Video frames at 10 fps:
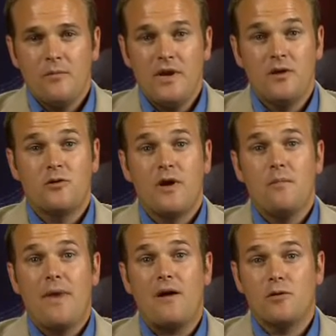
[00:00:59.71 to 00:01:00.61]
We need to
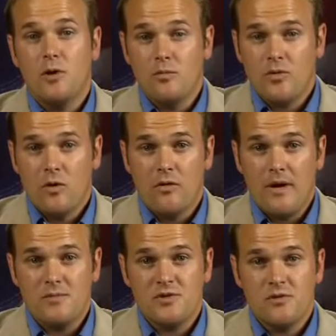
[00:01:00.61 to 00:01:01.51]
create microloan
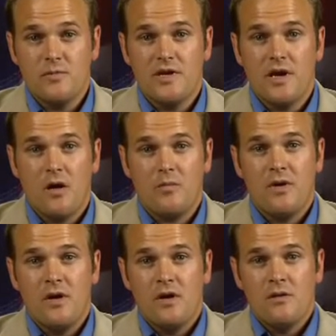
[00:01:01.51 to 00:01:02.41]
programs so that we can
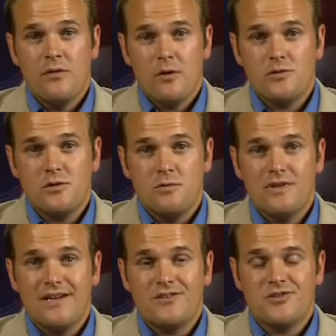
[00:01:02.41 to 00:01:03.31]
help those who
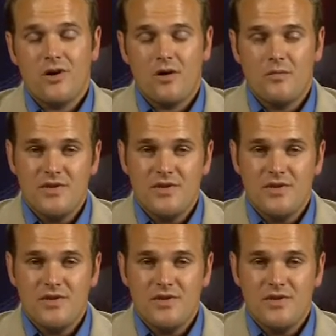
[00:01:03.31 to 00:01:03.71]
would like to start a